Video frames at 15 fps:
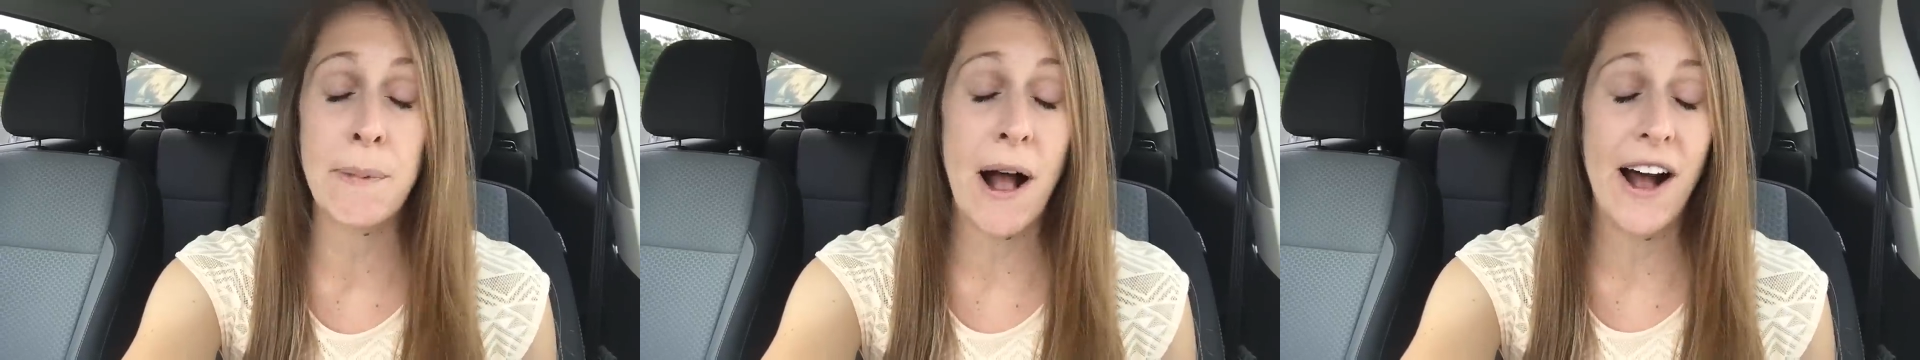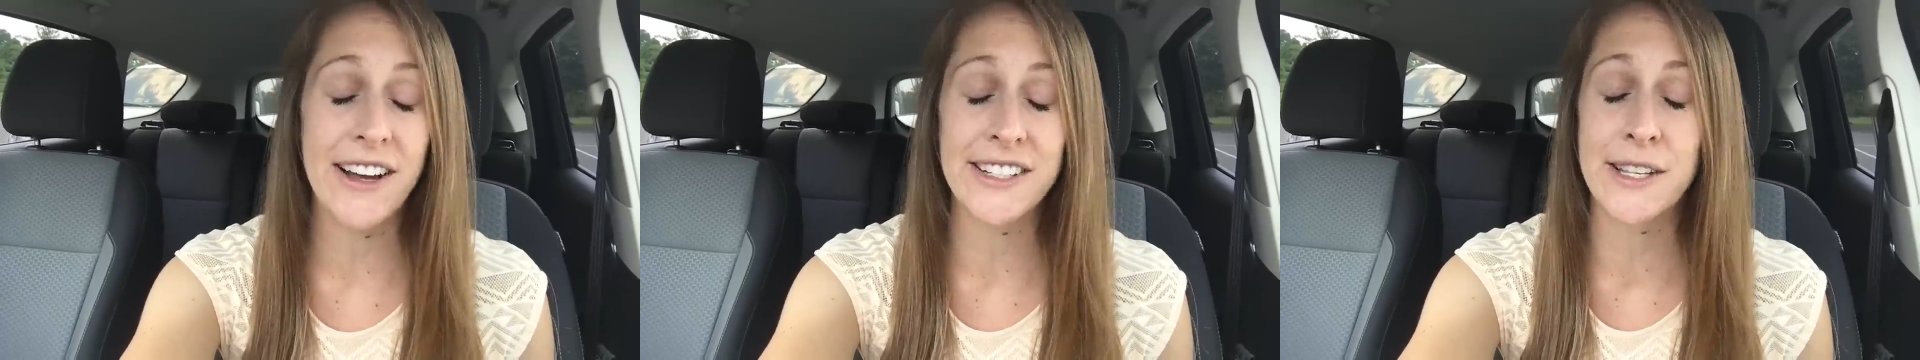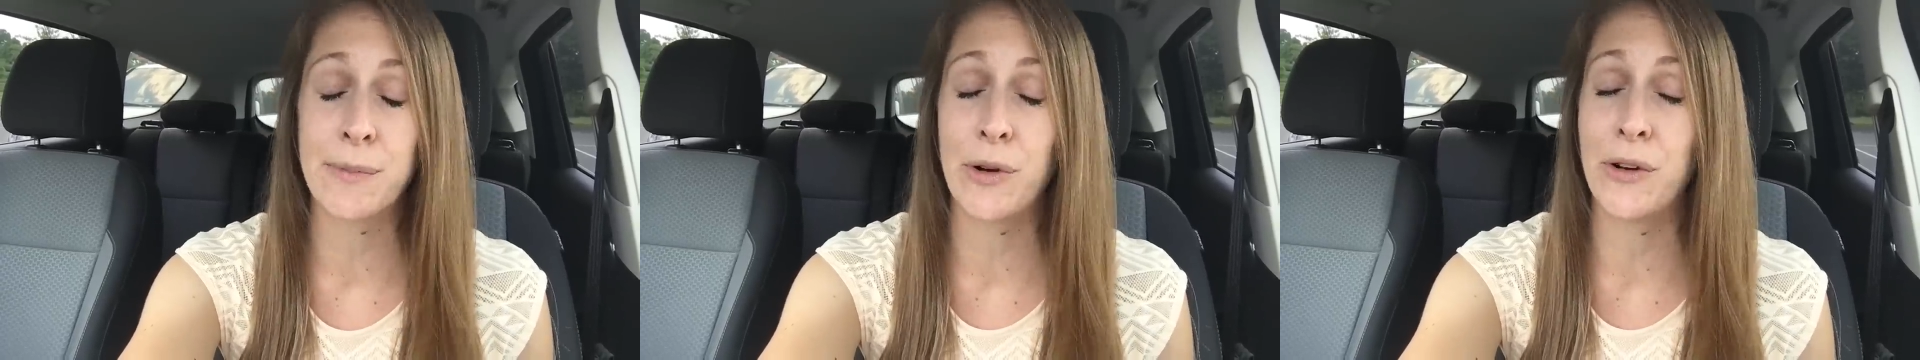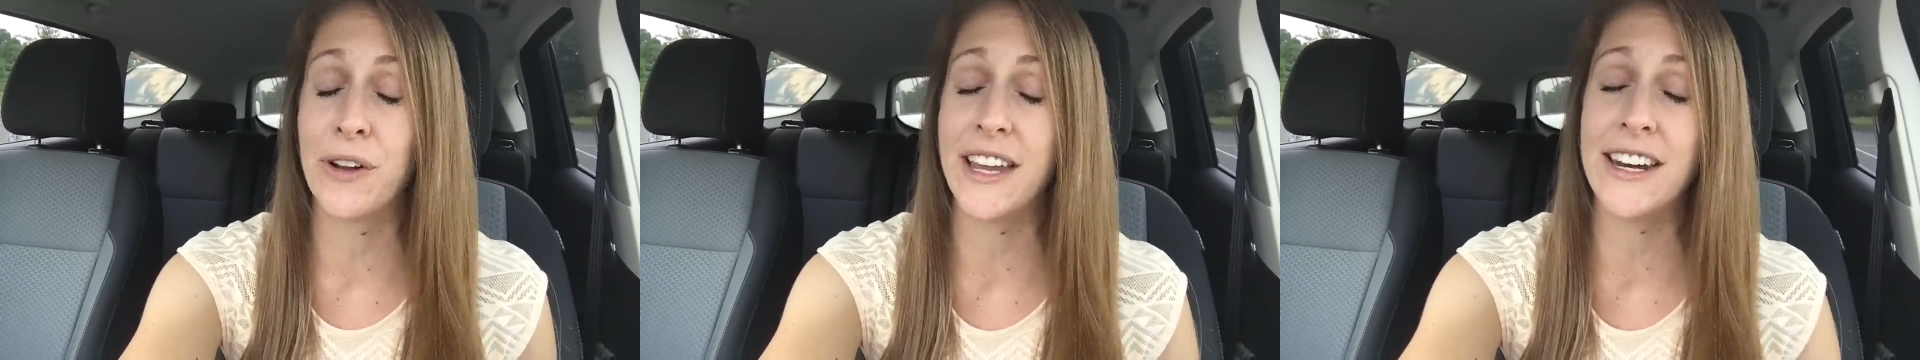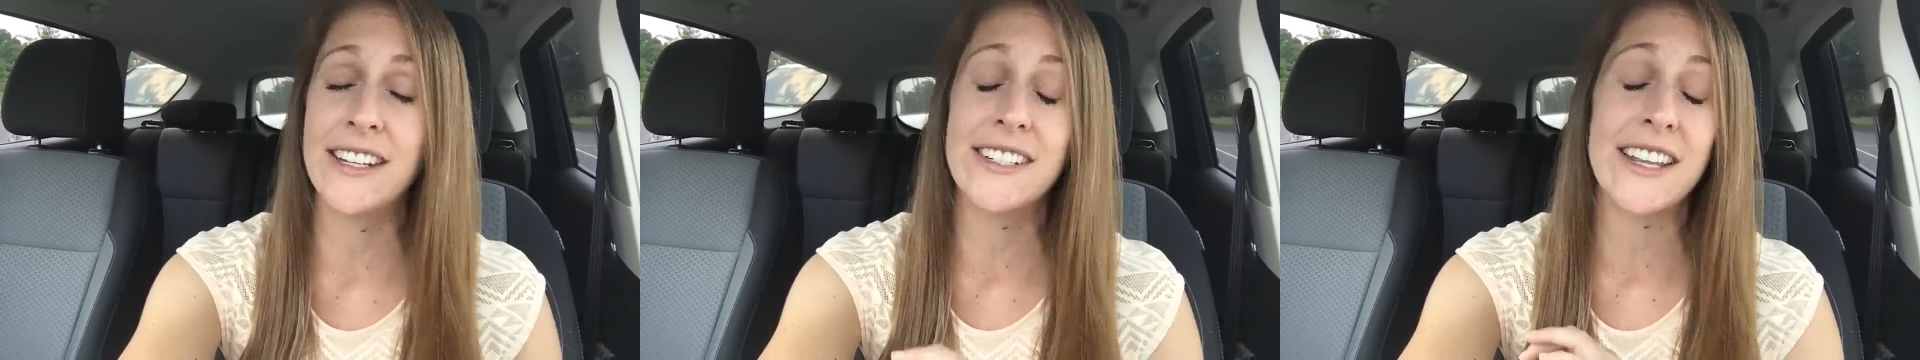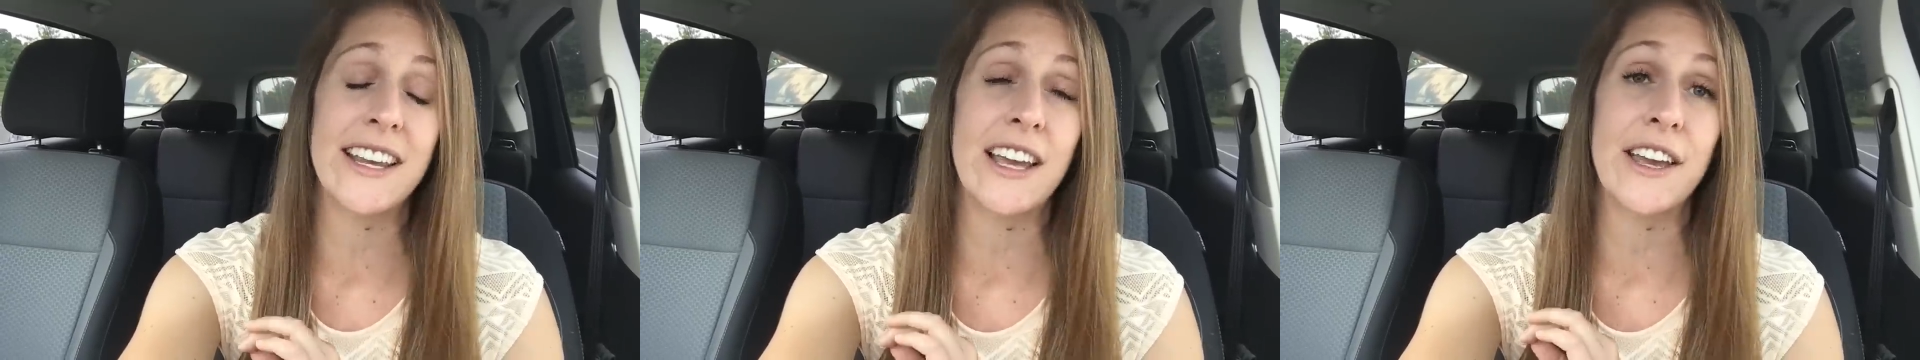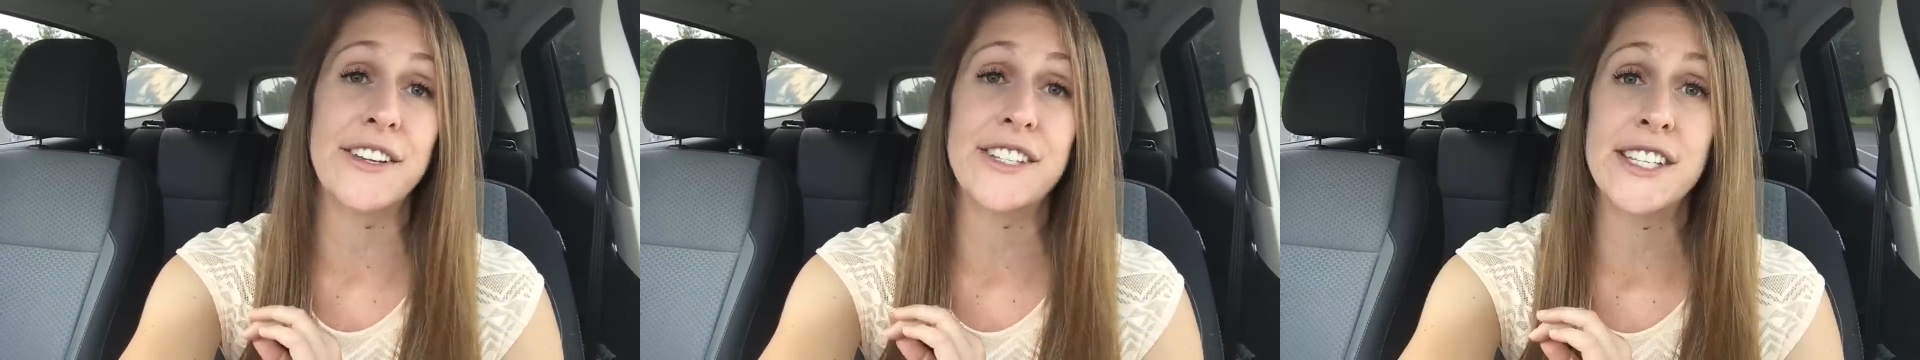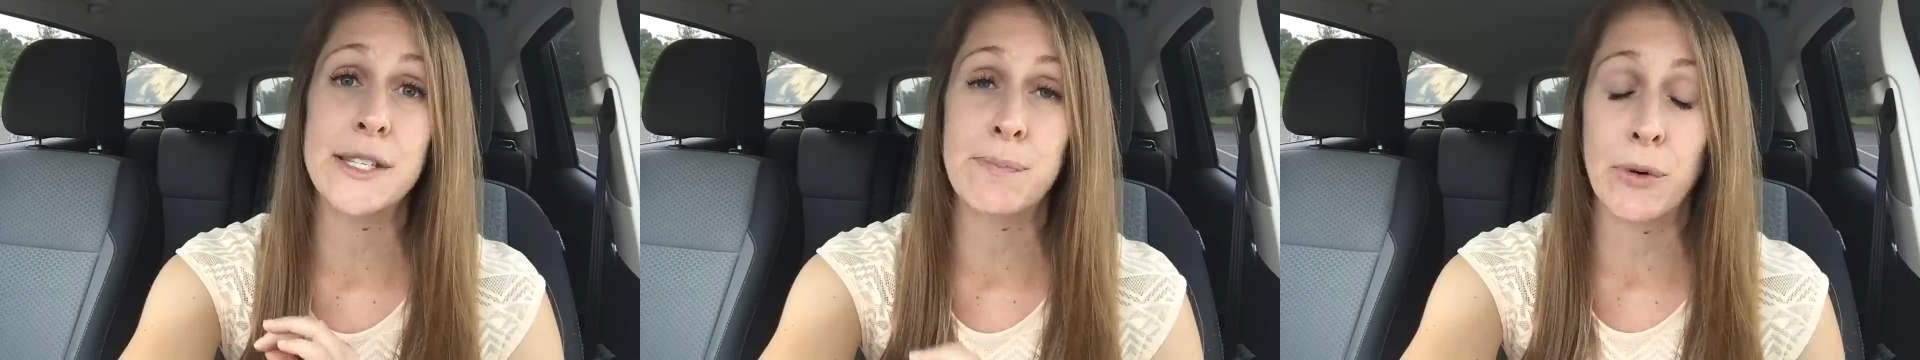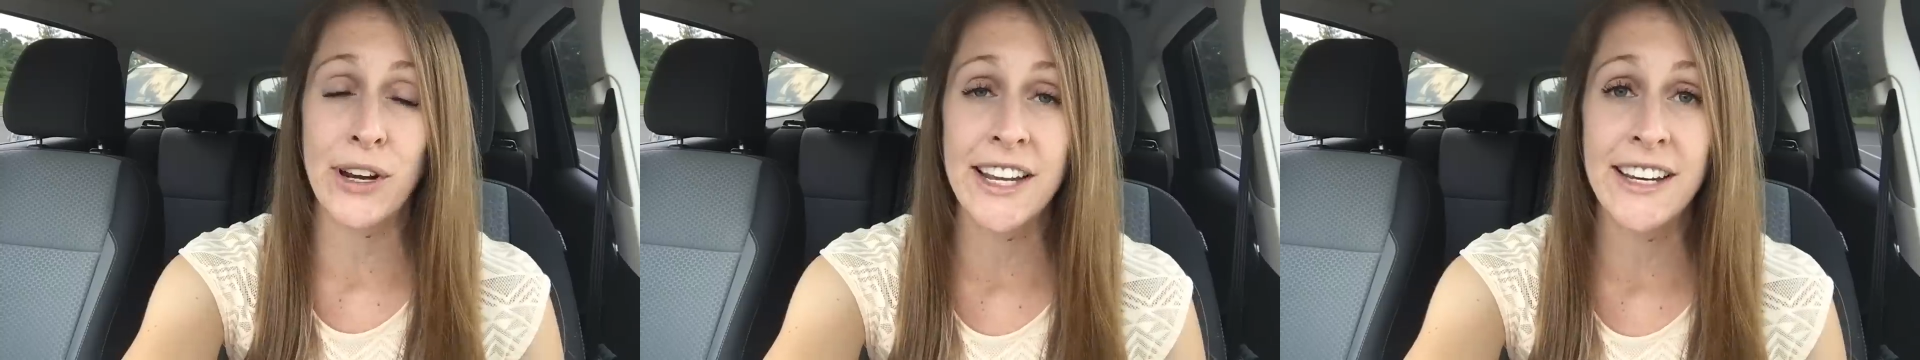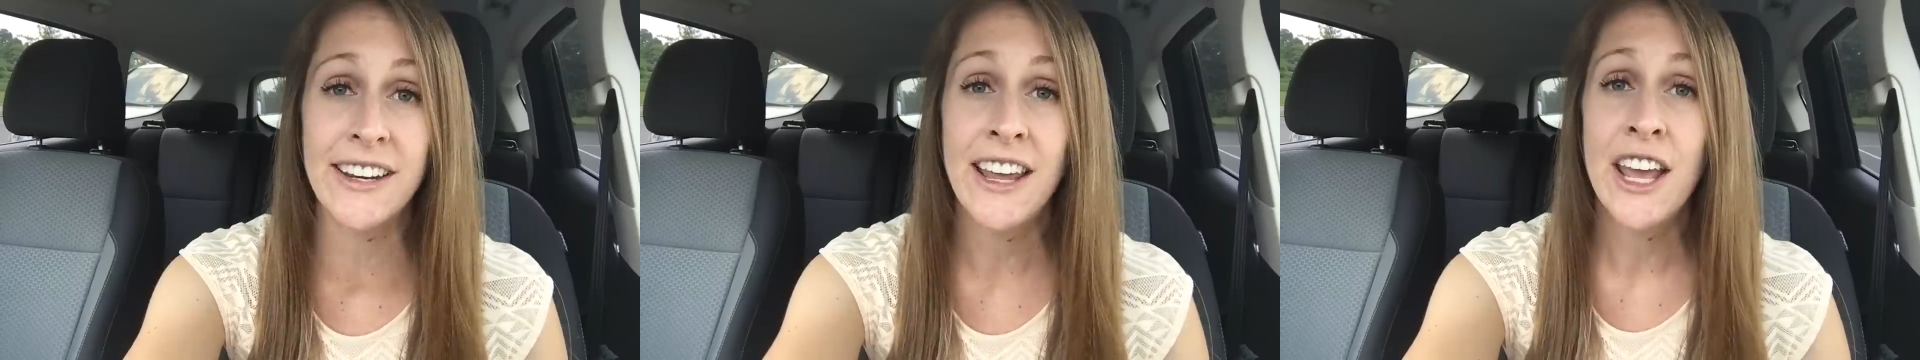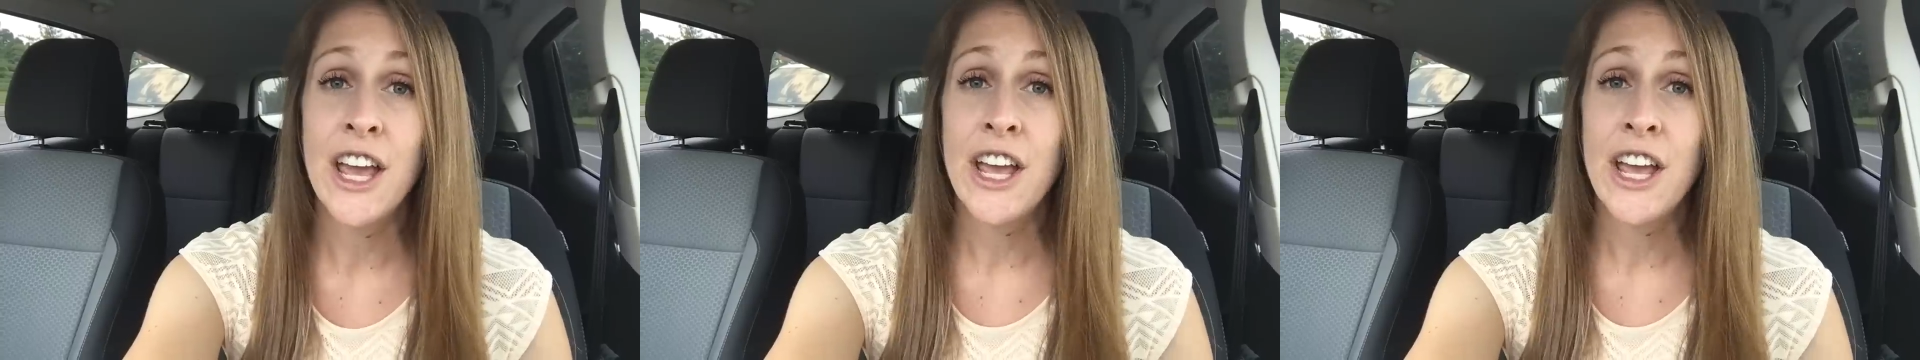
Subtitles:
possible. It is like a sprint.